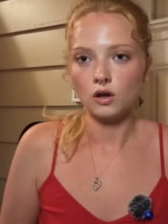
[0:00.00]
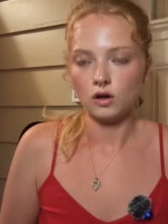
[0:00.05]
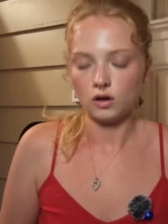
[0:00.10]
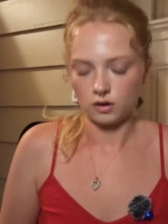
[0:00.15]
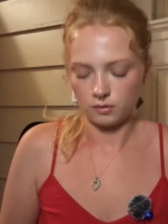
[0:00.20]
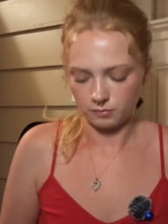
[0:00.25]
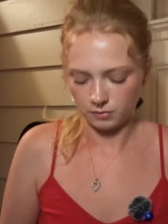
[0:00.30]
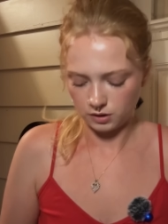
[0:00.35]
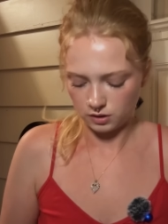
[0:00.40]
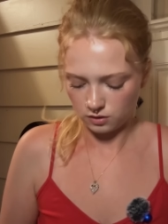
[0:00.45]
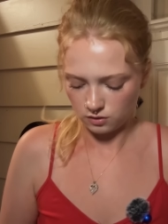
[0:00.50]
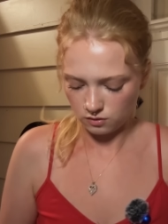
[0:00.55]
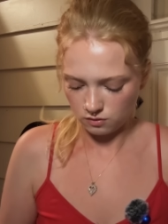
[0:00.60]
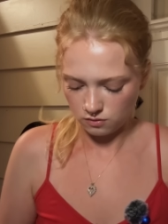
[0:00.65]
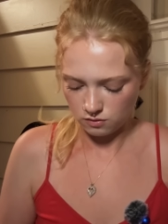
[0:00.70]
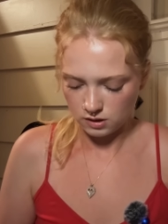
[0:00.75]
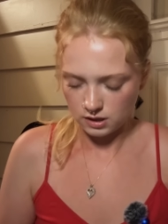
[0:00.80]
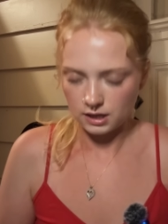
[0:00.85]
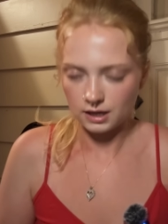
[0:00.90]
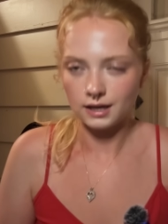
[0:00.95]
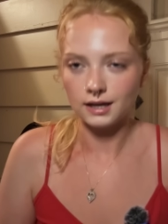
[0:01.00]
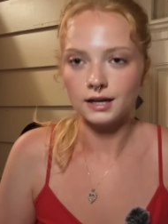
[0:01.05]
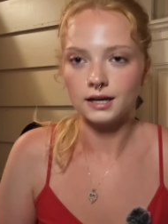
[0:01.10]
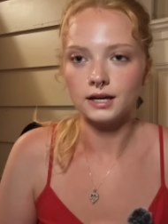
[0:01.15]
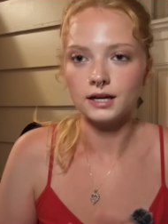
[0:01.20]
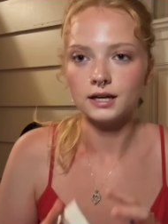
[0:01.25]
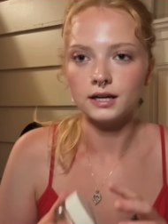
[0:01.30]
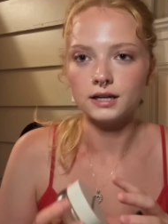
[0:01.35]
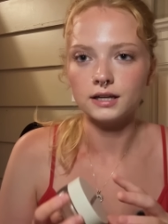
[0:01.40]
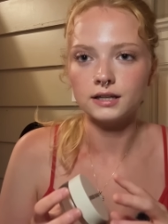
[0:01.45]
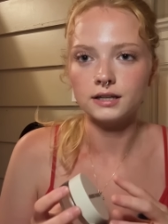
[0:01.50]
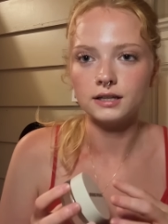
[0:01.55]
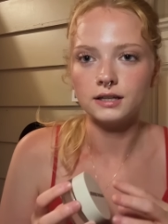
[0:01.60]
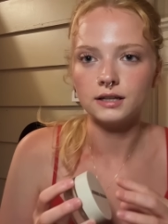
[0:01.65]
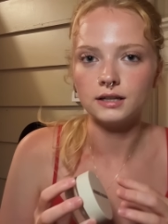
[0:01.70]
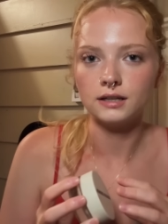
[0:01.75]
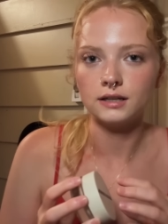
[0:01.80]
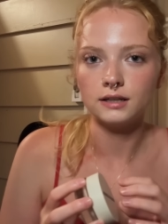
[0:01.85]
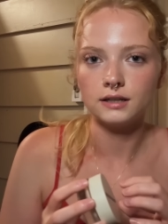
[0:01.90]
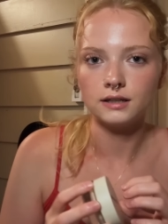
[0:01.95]
I'm gonna go ahead
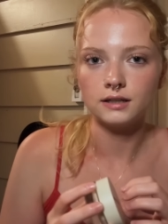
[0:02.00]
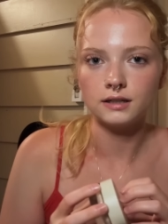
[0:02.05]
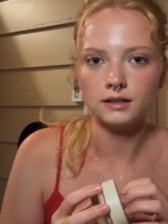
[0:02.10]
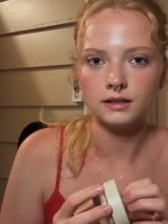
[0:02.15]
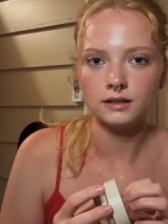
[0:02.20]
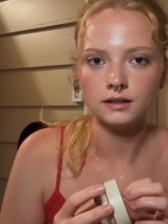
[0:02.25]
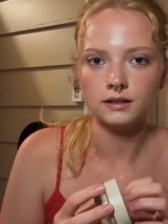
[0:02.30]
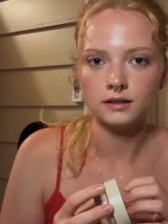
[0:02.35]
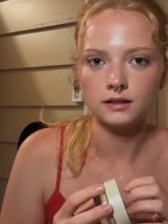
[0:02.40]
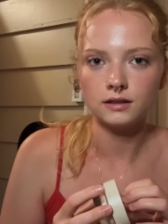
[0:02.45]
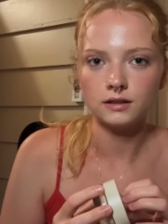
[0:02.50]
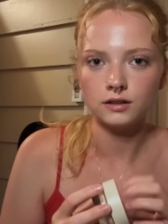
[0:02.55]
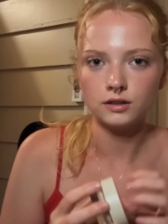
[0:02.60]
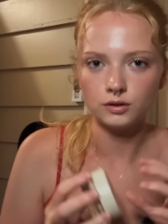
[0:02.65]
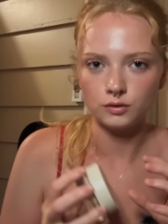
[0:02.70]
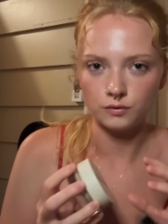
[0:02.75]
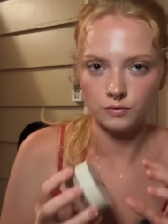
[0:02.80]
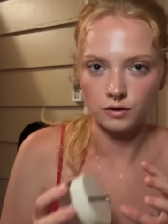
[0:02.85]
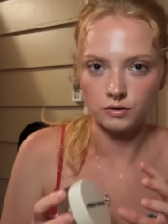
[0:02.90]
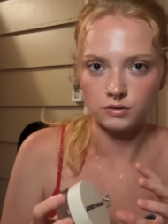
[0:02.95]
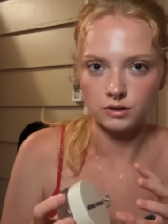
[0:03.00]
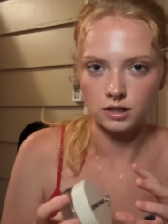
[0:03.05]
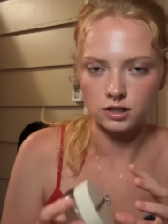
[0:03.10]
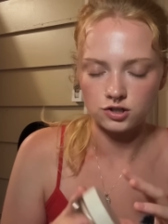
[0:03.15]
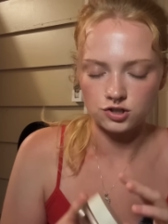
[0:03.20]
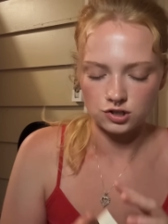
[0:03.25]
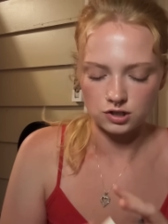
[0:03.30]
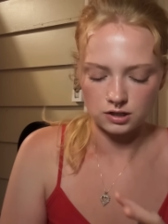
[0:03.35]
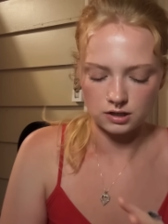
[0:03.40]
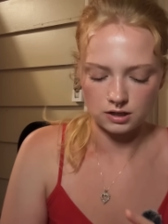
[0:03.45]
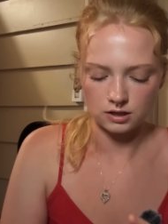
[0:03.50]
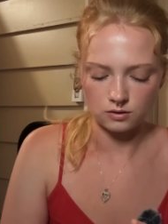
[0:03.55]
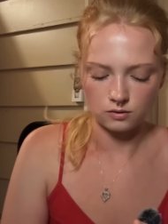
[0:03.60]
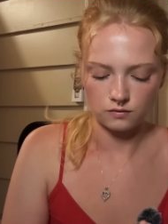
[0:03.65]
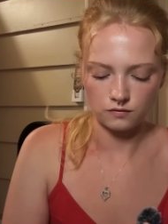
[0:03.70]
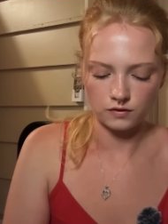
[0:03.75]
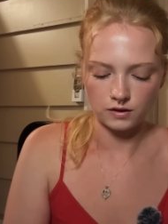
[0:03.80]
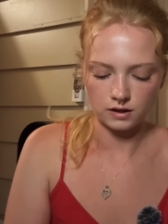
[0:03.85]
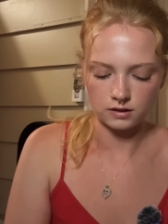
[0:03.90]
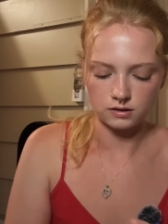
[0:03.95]
and do foundation now, if
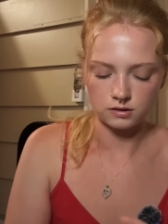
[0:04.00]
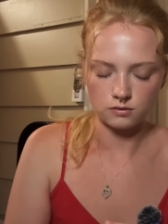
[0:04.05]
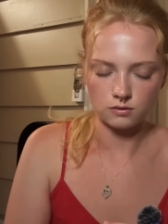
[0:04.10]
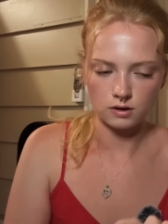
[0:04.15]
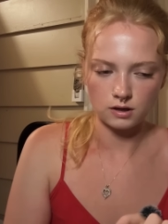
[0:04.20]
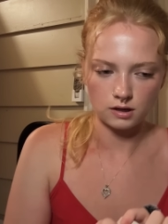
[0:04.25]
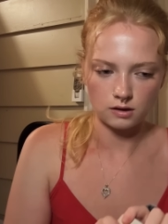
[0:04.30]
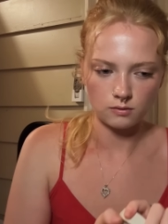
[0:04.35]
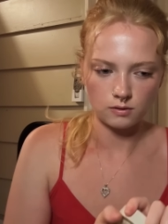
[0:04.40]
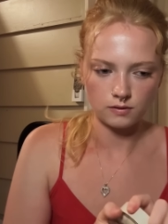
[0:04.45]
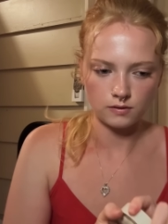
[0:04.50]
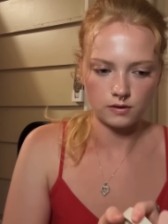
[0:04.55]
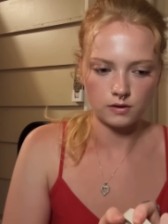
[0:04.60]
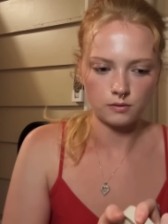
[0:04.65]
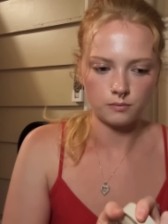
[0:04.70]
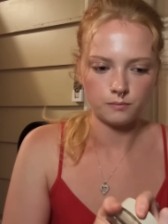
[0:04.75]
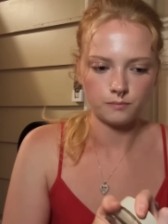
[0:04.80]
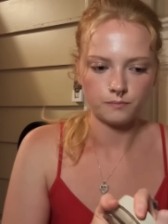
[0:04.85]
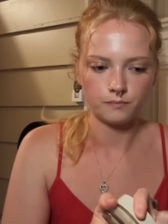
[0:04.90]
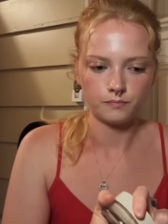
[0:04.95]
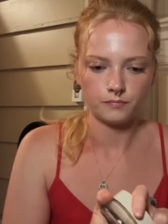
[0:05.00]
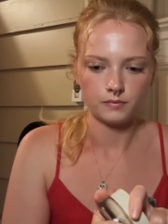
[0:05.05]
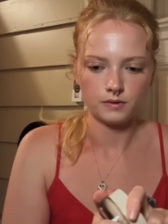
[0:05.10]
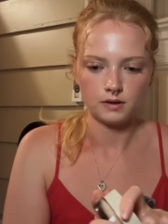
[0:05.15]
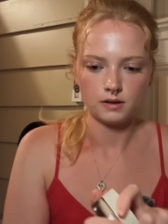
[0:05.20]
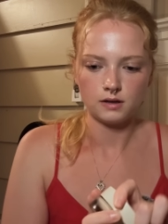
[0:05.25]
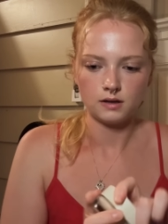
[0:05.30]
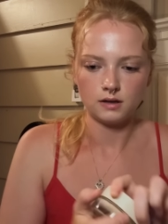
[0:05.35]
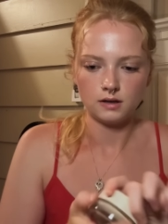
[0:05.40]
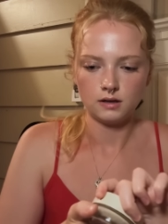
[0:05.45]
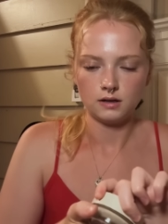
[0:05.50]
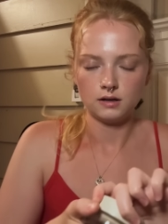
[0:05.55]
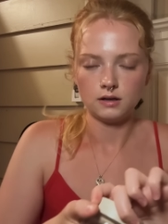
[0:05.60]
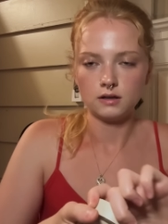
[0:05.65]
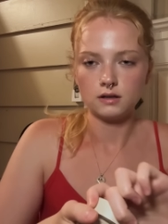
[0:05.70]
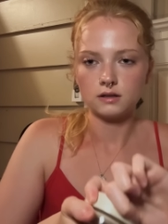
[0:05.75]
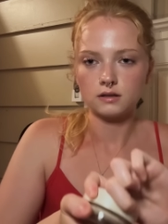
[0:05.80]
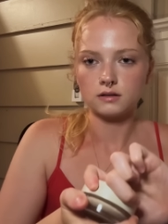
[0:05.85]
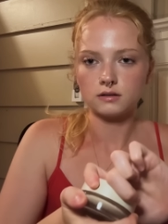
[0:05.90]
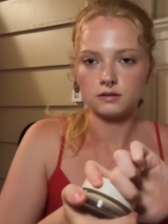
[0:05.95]
that's okay with you.
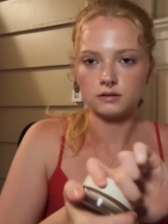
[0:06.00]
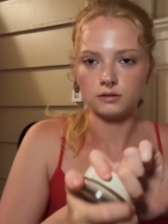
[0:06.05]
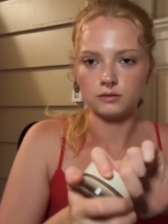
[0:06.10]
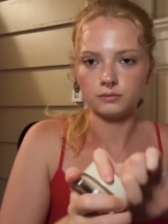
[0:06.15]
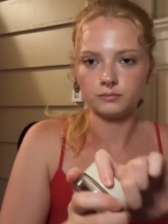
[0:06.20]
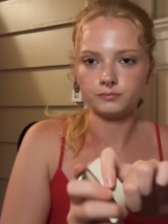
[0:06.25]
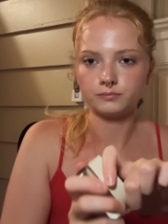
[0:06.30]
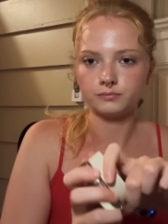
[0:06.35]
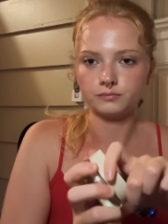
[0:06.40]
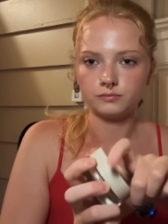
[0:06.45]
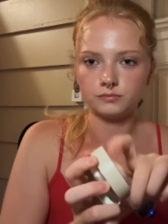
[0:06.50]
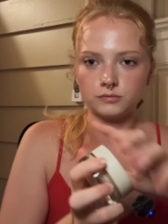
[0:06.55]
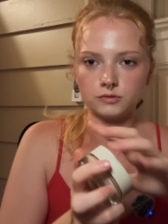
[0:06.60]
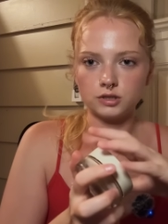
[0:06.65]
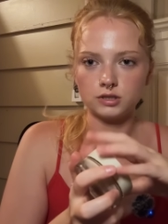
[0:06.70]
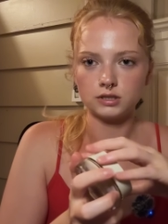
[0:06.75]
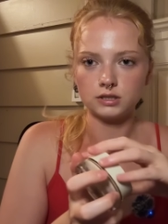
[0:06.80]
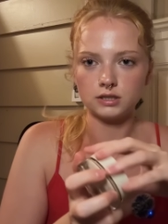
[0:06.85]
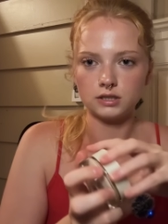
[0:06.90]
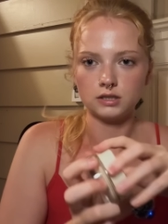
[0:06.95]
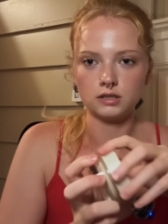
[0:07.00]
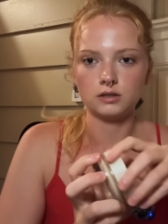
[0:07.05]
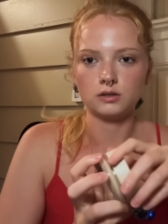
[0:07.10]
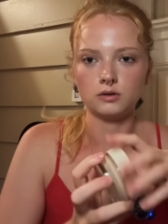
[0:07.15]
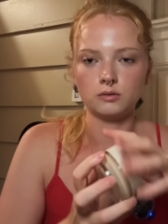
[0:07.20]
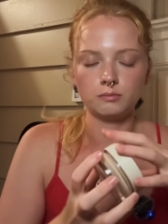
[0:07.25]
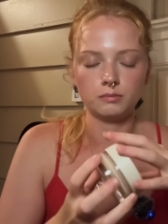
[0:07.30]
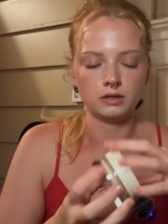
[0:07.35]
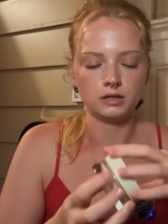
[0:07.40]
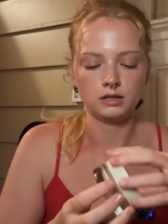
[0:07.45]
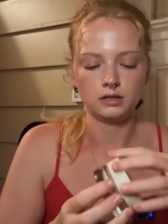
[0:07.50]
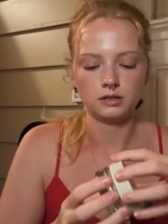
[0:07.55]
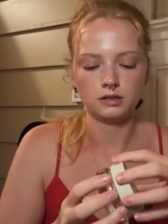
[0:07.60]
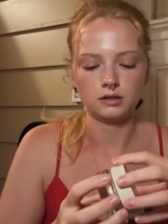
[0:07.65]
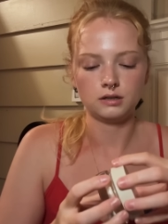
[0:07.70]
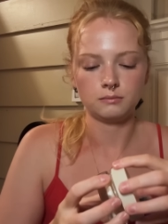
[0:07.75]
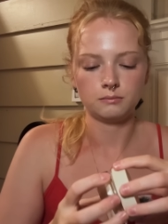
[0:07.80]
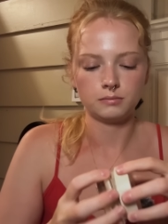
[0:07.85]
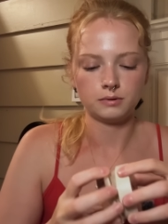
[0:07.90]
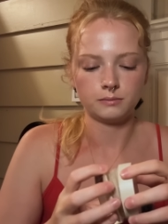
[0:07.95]
So I'm just gonna open it
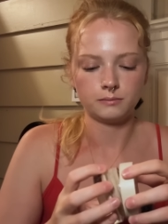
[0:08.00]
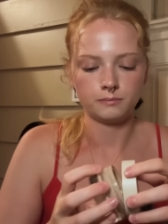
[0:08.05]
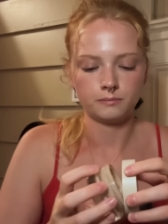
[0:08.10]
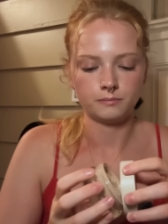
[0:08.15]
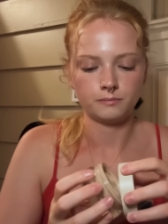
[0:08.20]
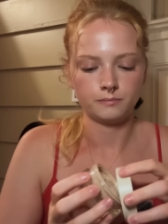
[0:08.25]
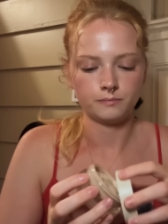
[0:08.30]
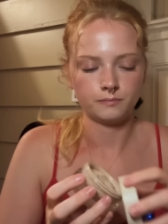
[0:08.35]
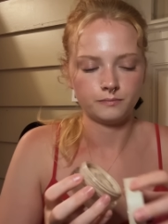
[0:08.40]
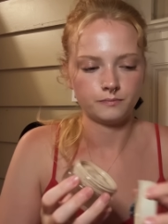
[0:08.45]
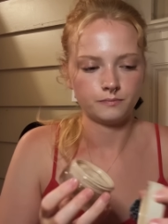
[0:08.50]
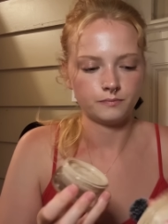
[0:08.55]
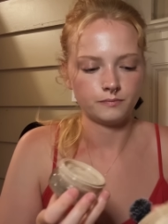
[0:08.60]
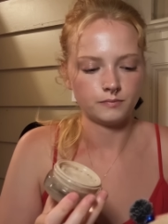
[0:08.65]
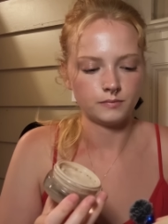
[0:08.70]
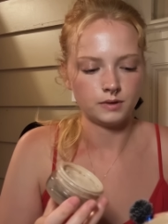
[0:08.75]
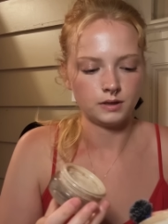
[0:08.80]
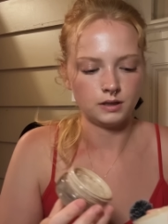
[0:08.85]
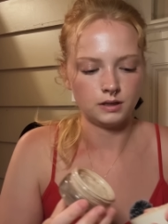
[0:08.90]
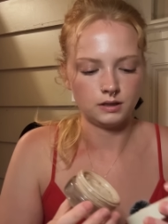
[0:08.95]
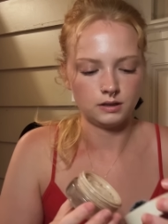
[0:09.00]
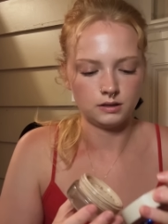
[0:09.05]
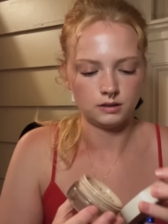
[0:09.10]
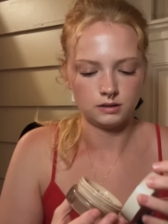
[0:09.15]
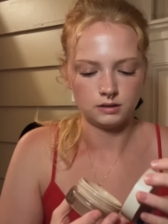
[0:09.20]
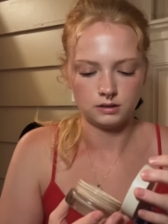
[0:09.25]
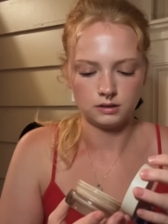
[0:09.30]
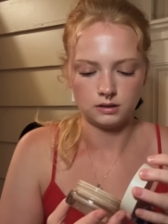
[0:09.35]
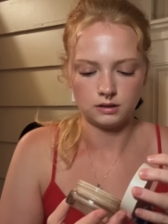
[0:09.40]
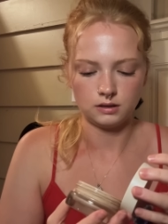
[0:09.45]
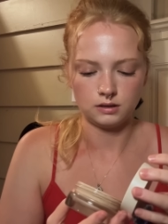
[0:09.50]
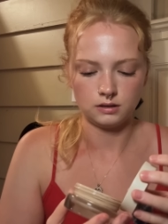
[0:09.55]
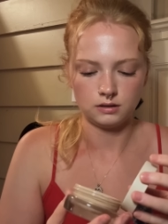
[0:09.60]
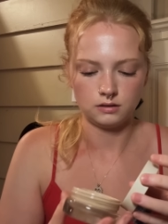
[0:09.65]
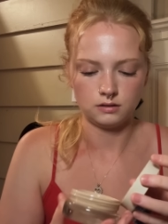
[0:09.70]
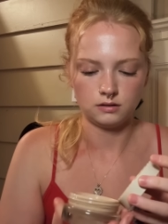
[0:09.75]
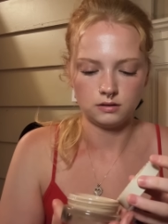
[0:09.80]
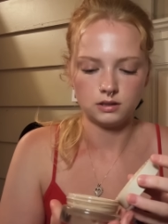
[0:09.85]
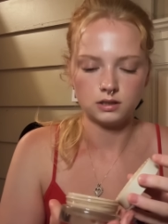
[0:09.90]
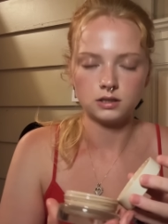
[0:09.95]
up and kind of
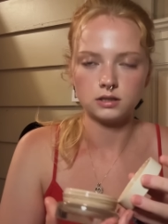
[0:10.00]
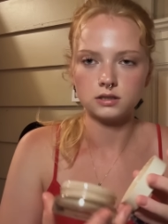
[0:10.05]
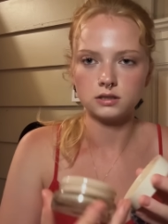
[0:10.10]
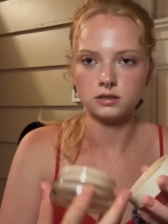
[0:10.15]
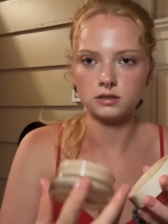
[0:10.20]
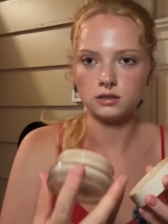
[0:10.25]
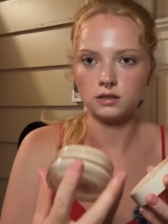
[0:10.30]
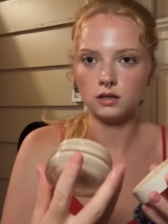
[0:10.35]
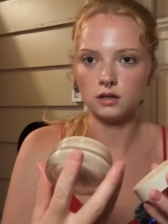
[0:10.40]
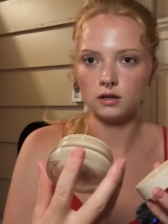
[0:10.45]
see